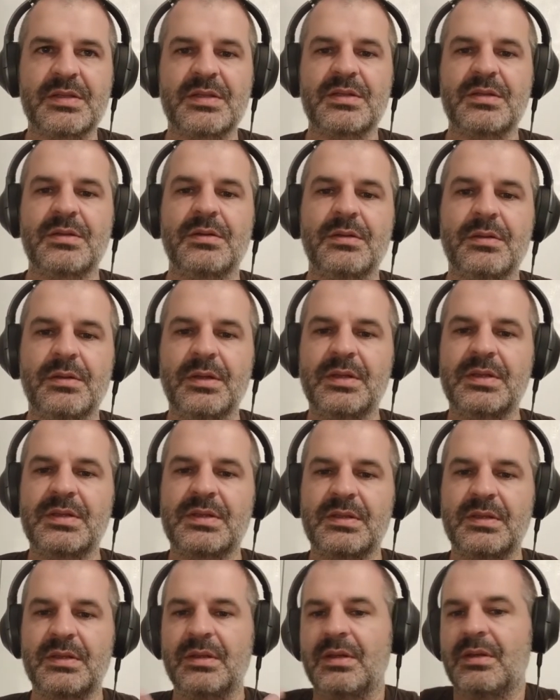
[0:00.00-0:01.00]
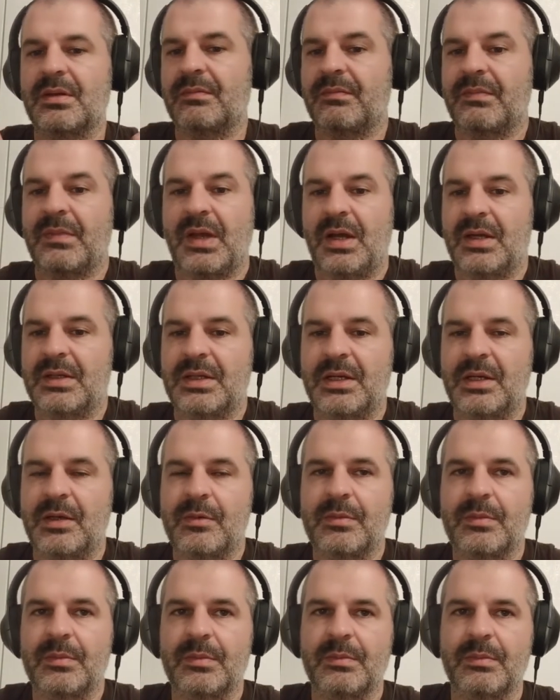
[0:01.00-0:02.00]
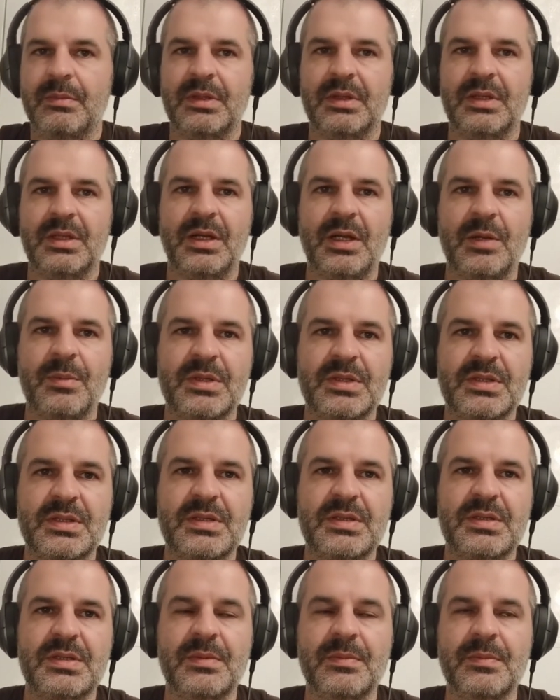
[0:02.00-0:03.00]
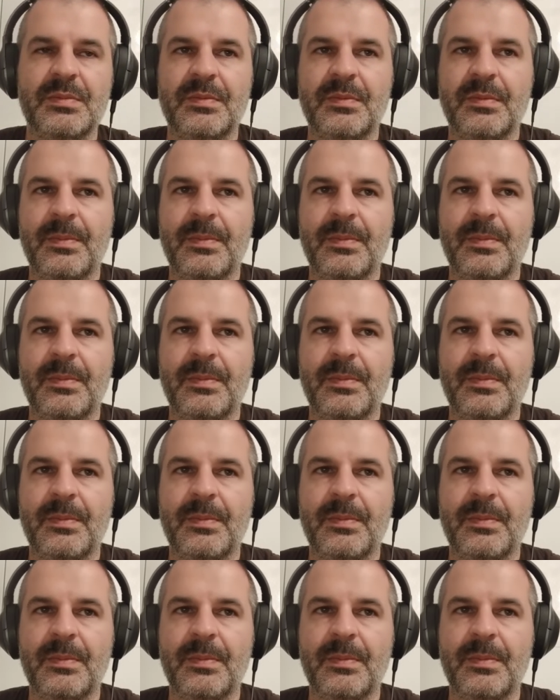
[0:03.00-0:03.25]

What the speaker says: So it's a dynamic system.